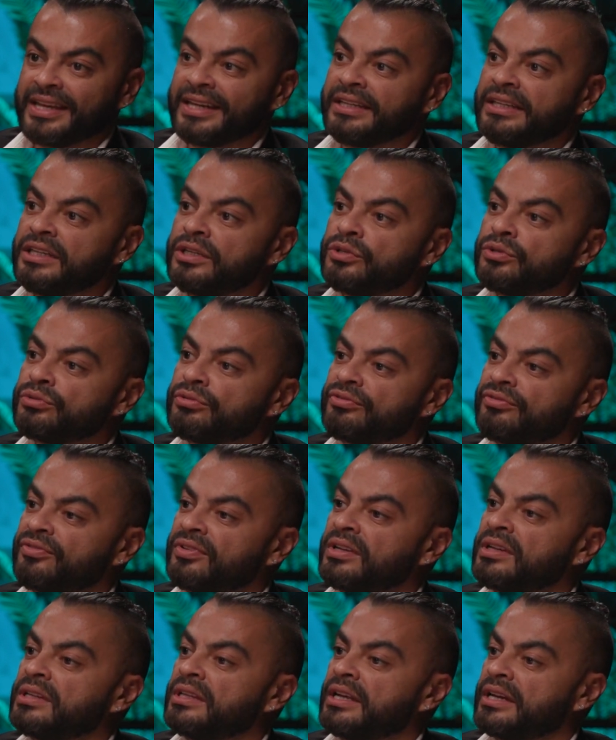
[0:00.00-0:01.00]
they need to
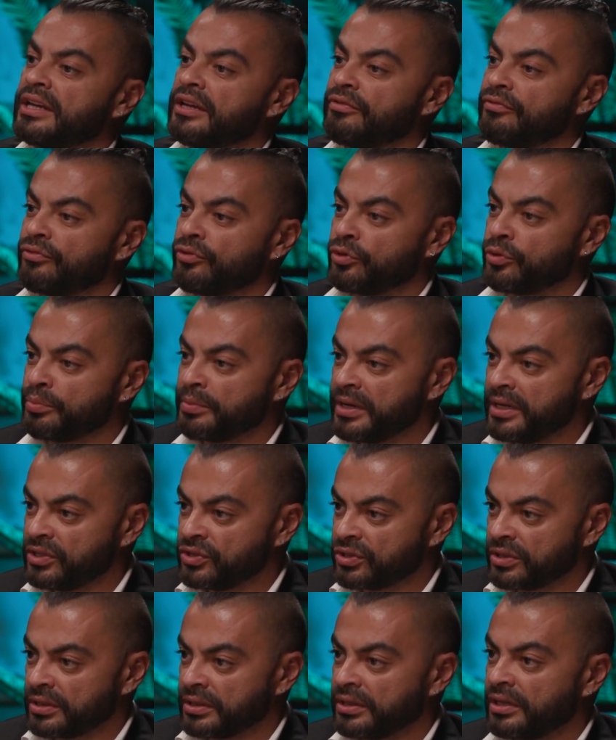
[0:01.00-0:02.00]
fill their
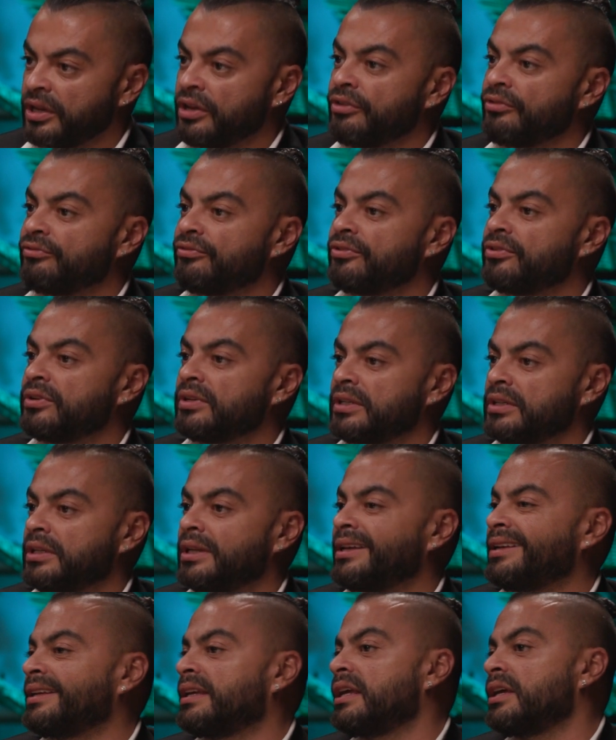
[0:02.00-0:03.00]
information for
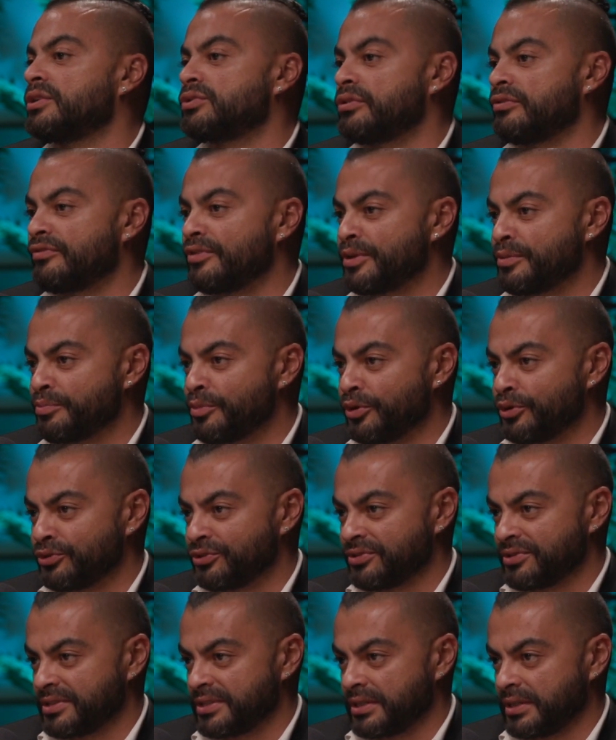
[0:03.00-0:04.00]
the in case of
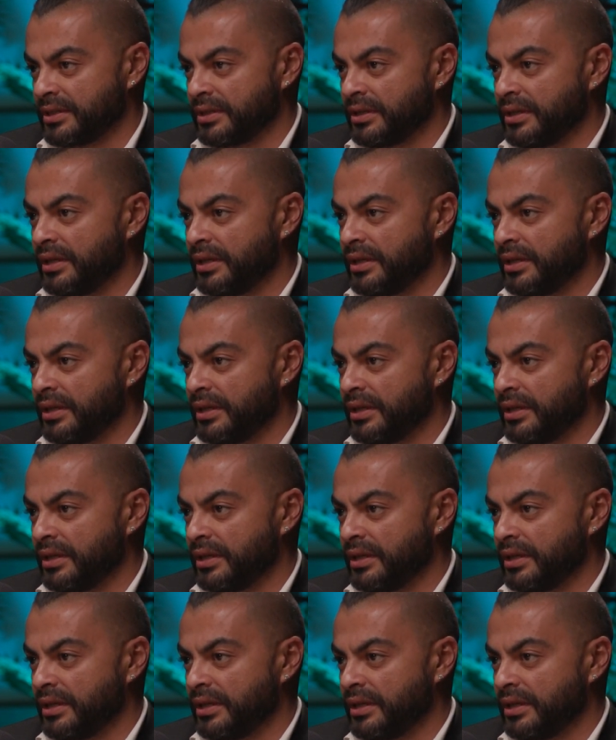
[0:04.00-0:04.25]
emergency.